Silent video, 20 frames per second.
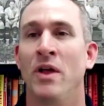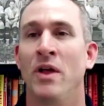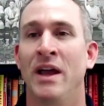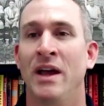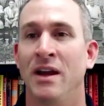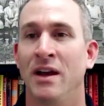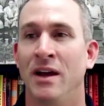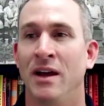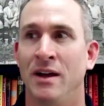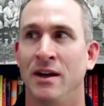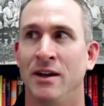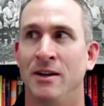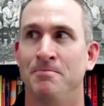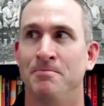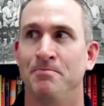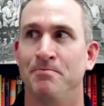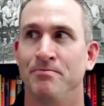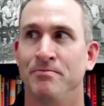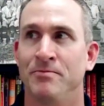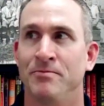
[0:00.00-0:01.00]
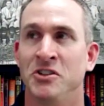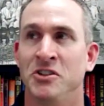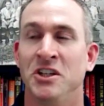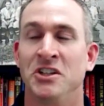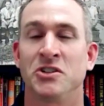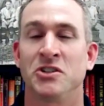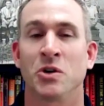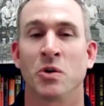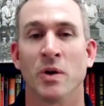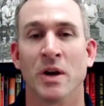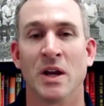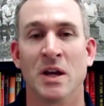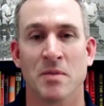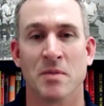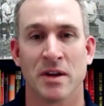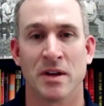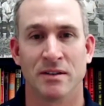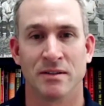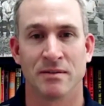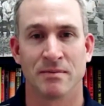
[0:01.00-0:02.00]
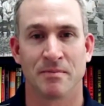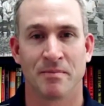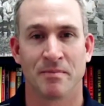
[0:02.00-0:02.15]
in a disagreement,